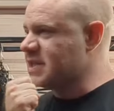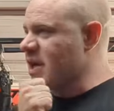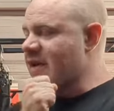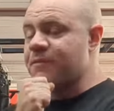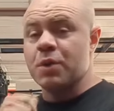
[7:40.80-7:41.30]
then
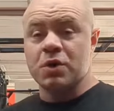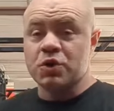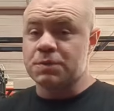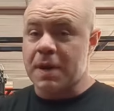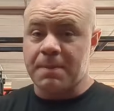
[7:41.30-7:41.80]
you have to put a
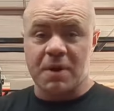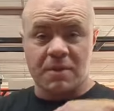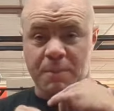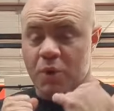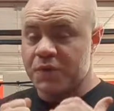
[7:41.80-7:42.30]
newspaper
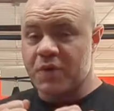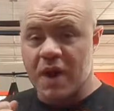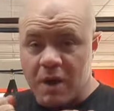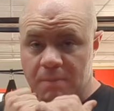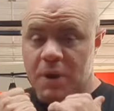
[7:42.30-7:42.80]
under both your
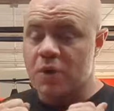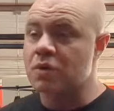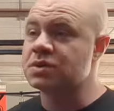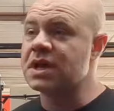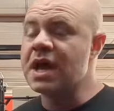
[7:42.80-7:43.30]

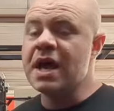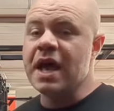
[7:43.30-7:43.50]
elbows,